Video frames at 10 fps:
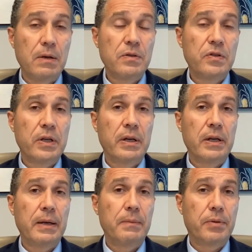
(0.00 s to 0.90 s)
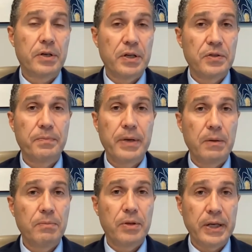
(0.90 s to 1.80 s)
house and I'd
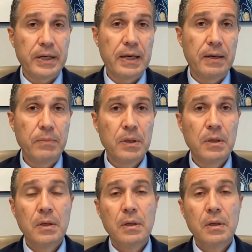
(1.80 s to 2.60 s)
participate in playtime.